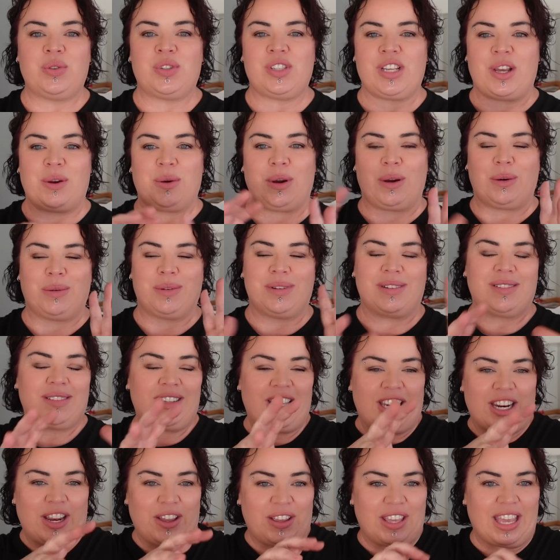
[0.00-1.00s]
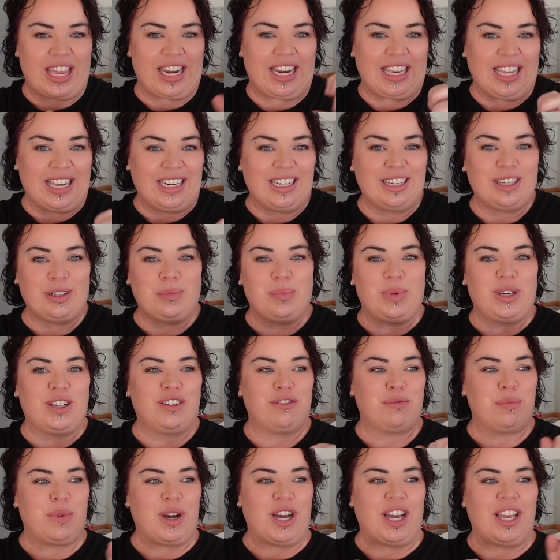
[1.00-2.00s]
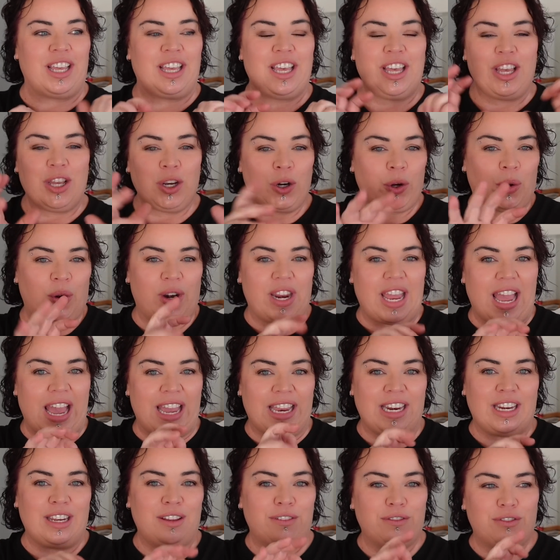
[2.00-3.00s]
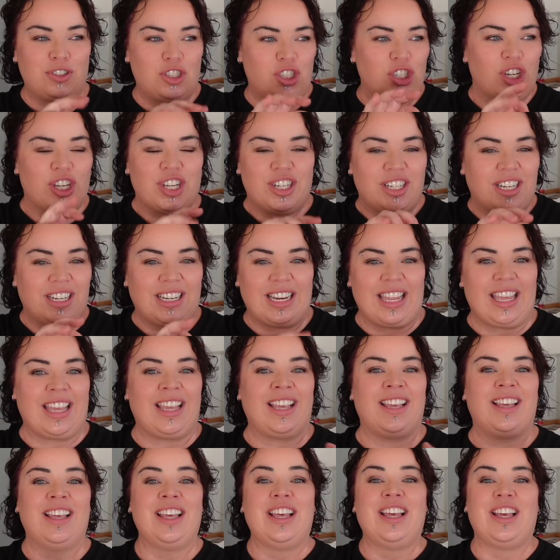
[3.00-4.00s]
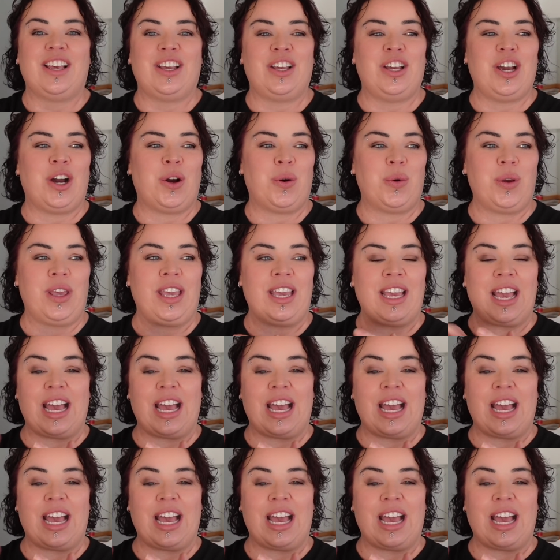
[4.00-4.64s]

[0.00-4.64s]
So I'll, you know, getting a little bit of my creative journaling going,